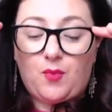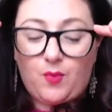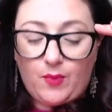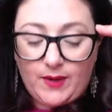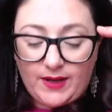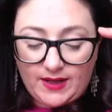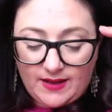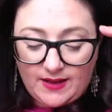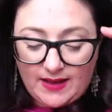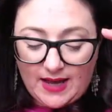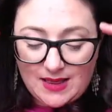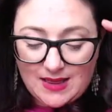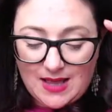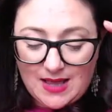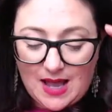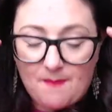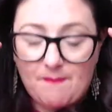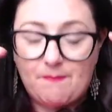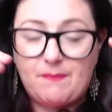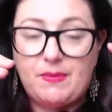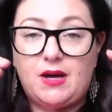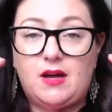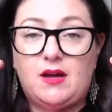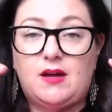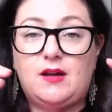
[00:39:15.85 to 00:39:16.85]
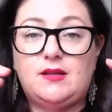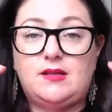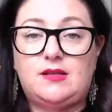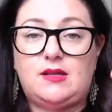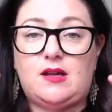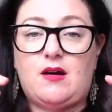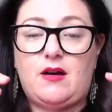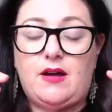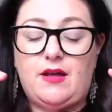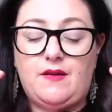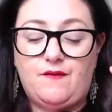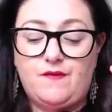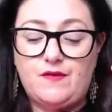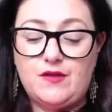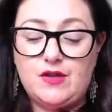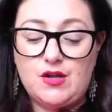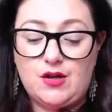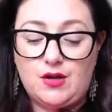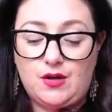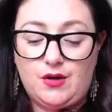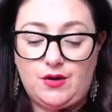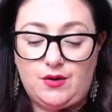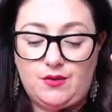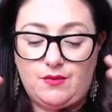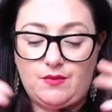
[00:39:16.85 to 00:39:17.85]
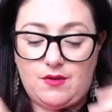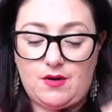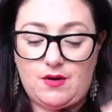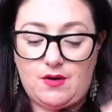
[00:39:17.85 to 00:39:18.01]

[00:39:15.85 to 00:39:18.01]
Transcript: we get that bird's eye view